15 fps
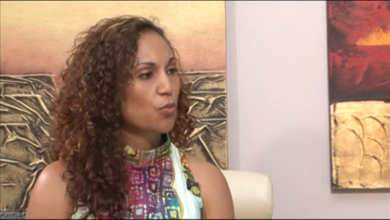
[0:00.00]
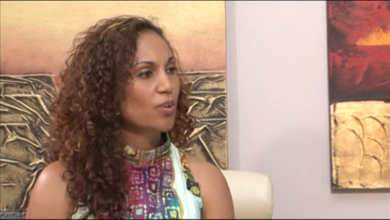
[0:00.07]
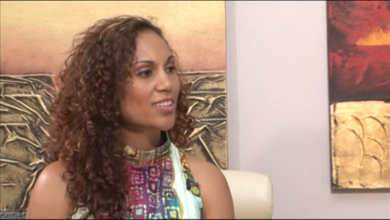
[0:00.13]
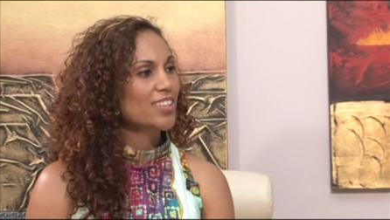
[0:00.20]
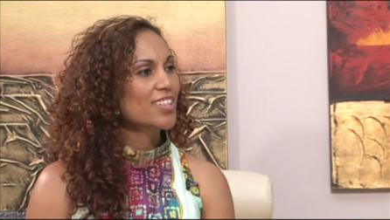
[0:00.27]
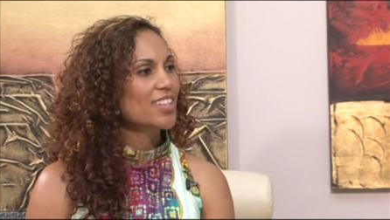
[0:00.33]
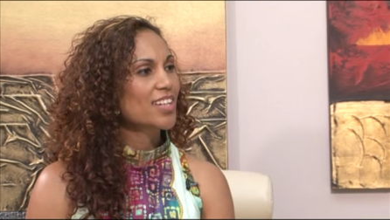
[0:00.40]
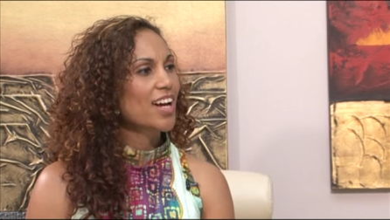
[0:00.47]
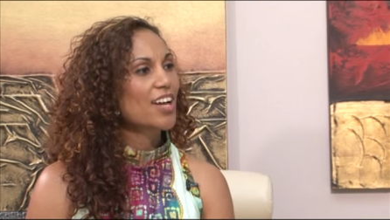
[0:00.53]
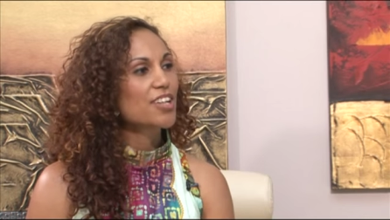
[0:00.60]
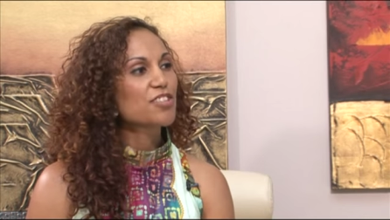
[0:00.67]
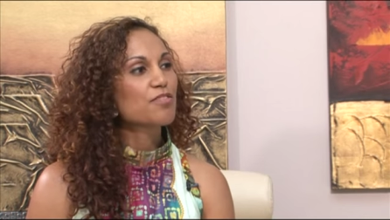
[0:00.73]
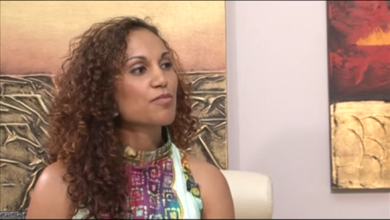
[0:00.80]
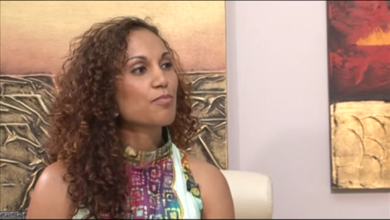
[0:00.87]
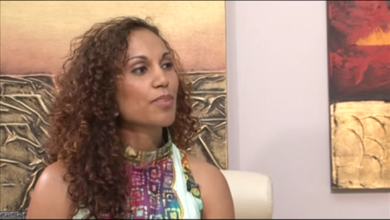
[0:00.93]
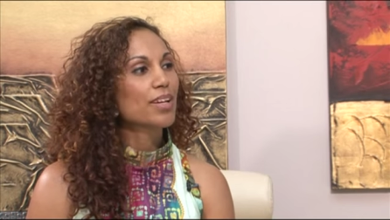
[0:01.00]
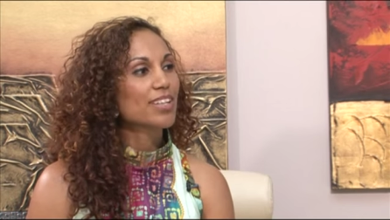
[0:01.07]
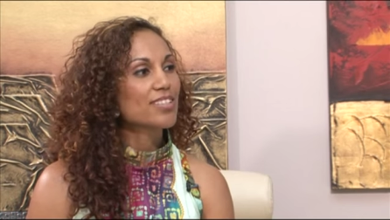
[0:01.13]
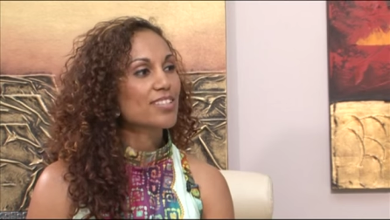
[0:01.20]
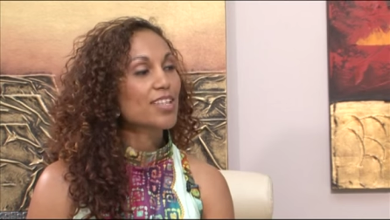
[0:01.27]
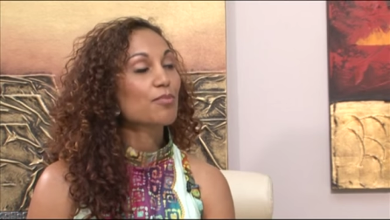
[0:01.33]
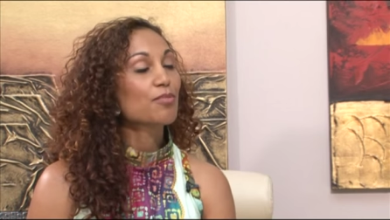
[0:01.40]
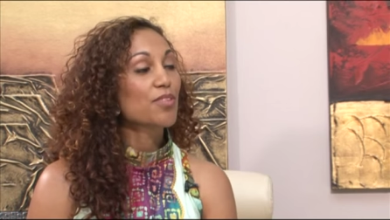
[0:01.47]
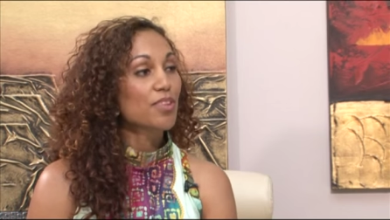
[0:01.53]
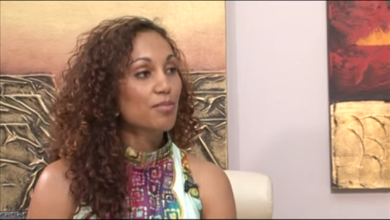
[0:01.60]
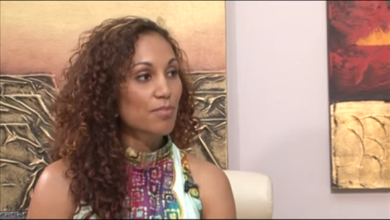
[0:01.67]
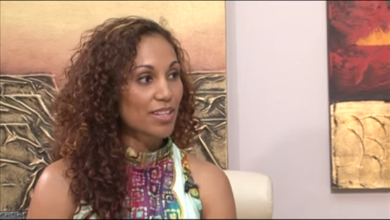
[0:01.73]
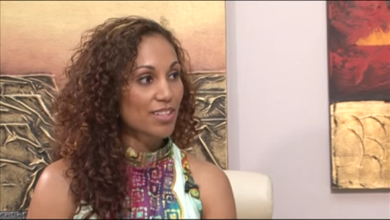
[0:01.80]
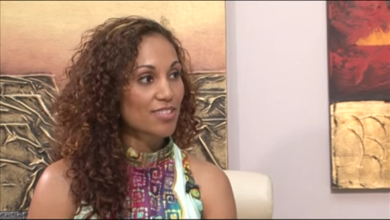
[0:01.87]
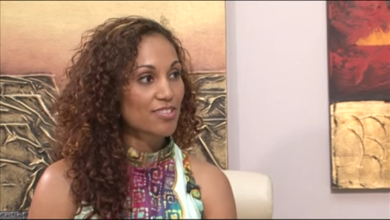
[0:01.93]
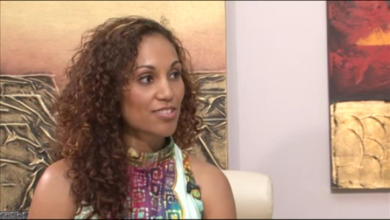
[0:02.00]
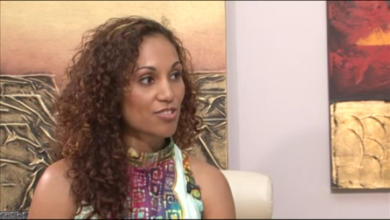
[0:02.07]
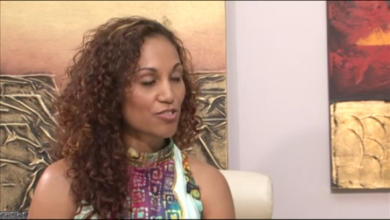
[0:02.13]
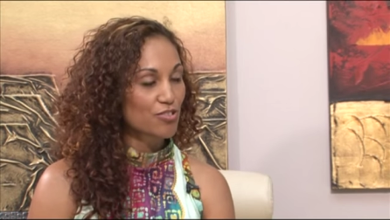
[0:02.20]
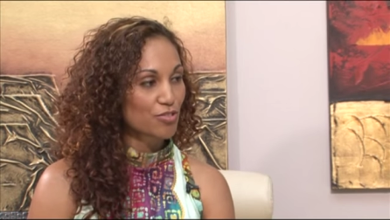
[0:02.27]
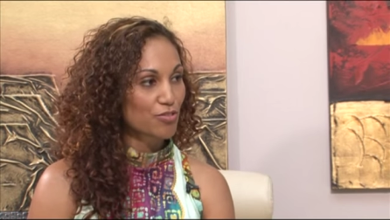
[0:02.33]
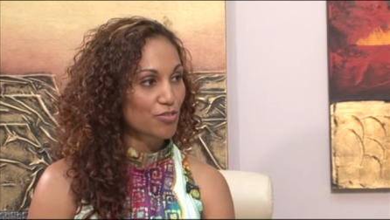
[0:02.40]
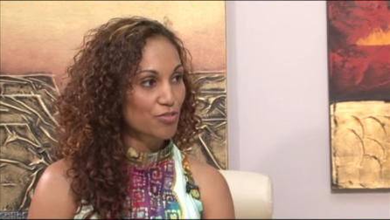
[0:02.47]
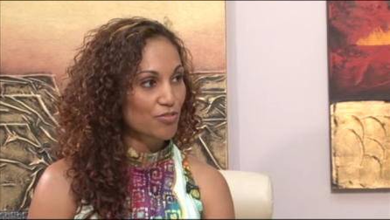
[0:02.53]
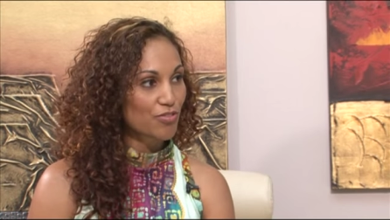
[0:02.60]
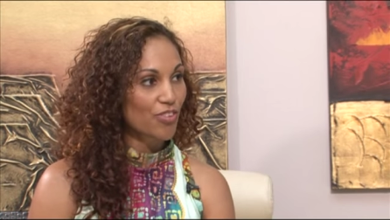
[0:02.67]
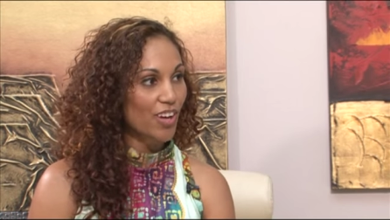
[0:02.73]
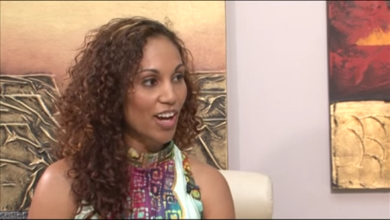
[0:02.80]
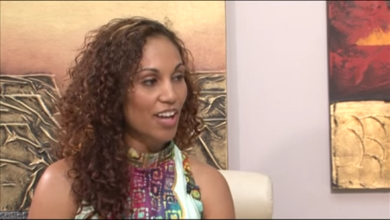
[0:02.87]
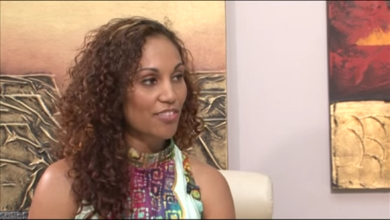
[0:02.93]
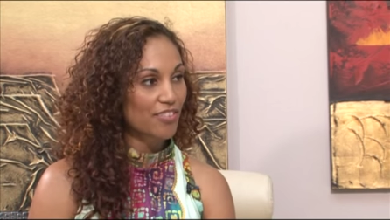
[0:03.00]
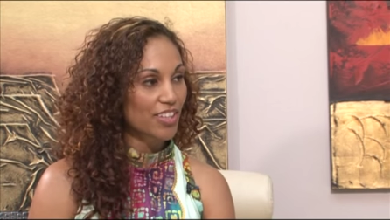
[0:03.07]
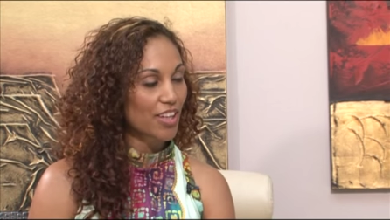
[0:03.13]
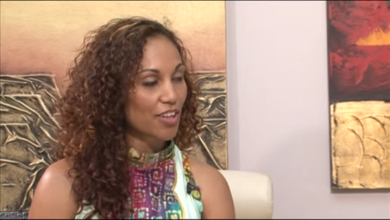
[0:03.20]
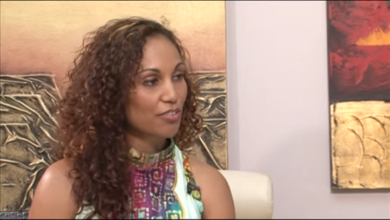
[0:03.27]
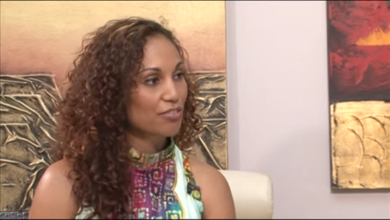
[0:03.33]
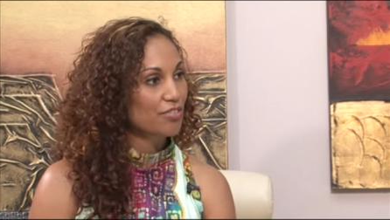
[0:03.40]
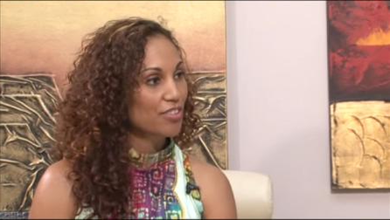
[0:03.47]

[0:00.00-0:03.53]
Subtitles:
what are the kind of some of the medicines used for IVF?